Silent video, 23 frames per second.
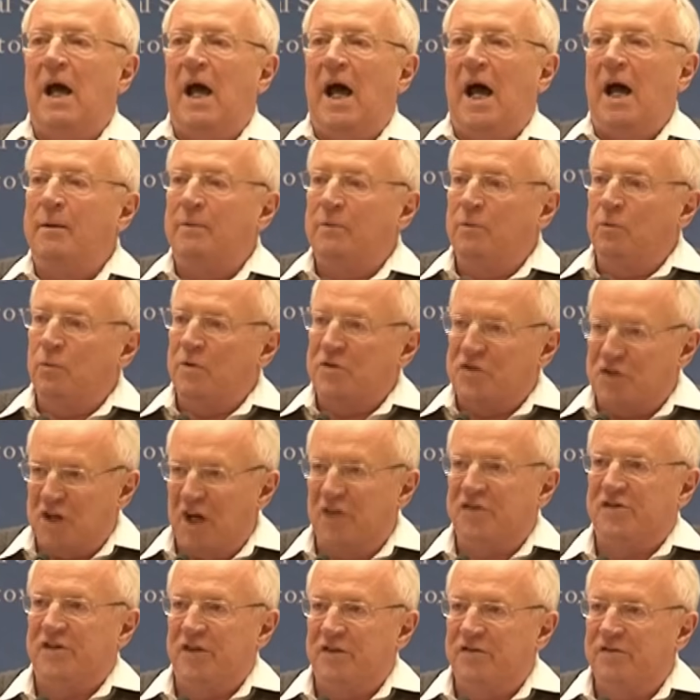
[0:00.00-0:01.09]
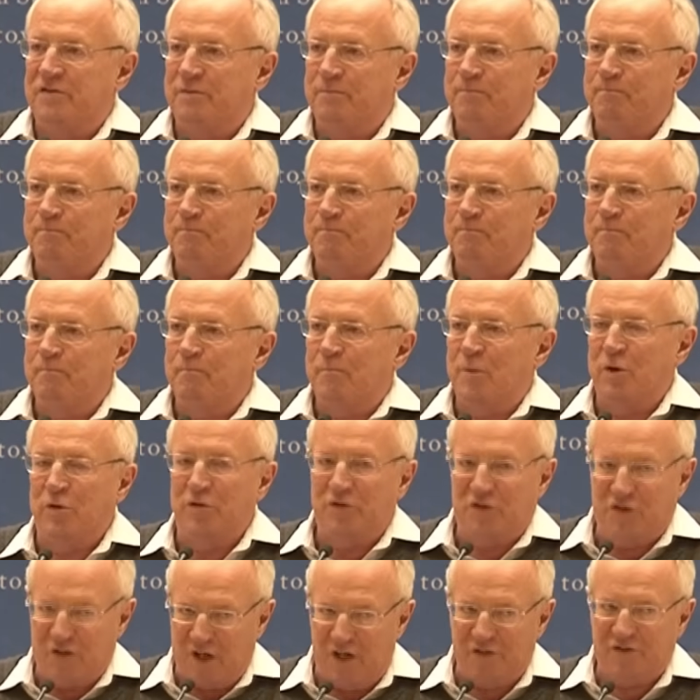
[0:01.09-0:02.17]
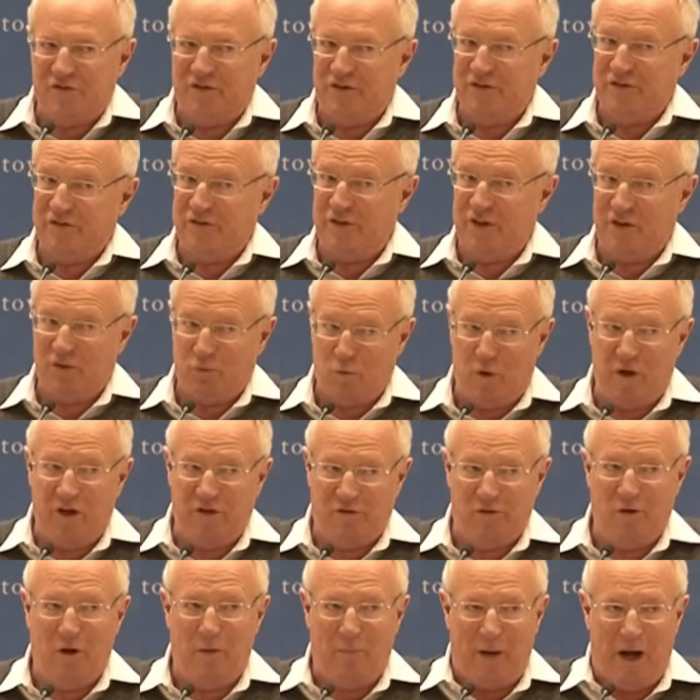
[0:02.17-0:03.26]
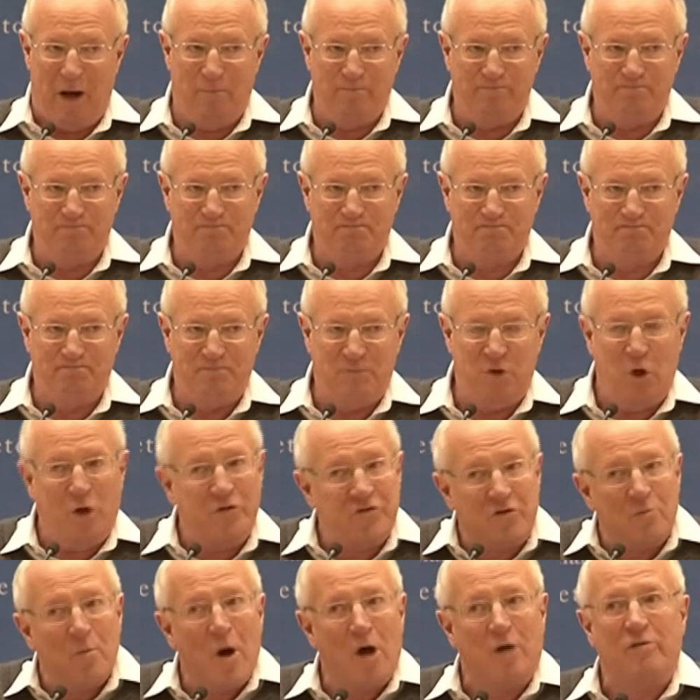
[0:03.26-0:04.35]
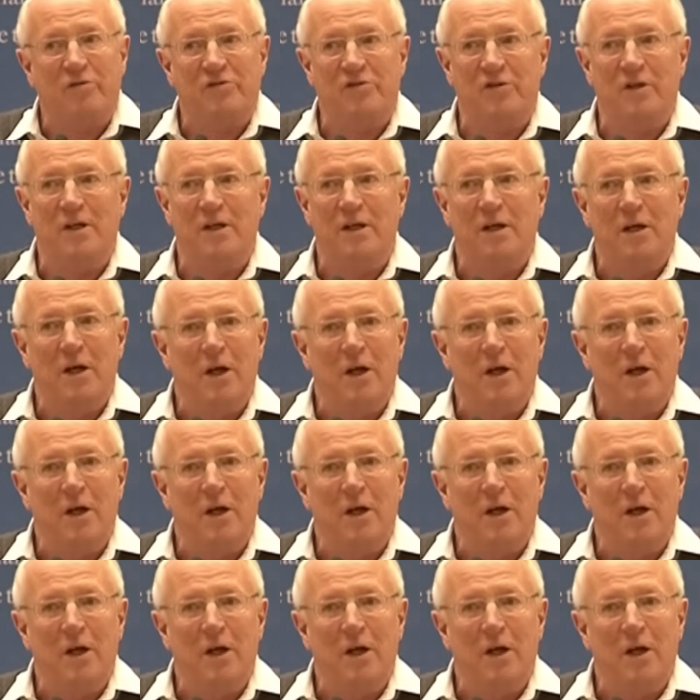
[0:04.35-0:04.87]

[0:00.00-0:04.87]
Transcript: and with justice, because justice is what it's all about. Not democracy,